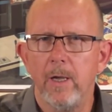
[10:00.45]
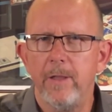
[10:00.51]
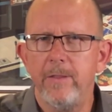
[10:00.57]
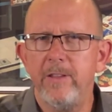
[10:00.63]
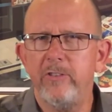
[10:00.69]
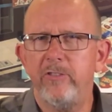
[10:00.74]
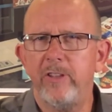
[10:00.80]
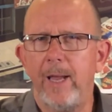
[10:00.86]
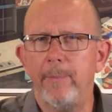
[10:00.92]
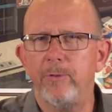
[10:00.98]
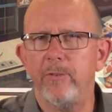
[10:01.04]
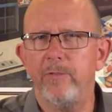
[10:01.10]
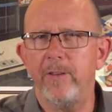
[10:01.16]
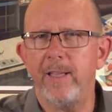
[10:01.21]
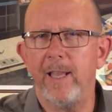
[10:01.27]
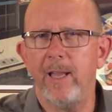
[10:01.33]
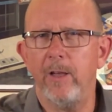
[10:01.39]
These types
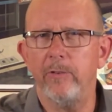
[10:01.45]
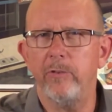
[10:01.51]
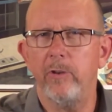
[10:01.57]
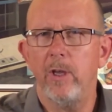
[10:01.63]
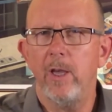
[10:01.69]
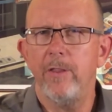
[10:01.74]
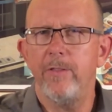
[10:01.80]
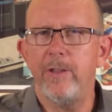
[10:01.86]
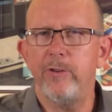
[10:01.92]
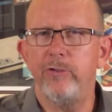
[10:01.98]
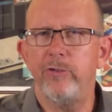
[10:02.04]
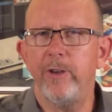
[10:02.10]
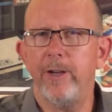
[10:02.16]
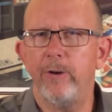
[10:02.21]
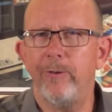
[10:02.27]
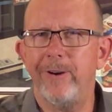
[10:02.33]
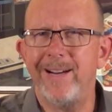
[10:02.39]
of accounts, they
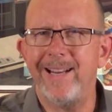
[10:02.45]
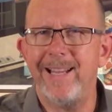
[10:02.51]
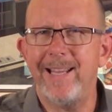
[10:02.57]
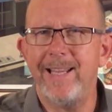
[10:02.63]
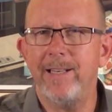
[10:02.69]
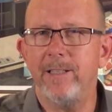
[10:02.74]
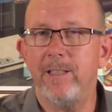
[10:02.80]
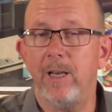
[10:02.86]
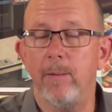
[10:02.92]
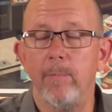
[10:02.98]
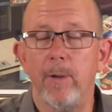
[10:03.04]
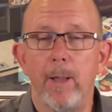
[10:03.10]
generate income,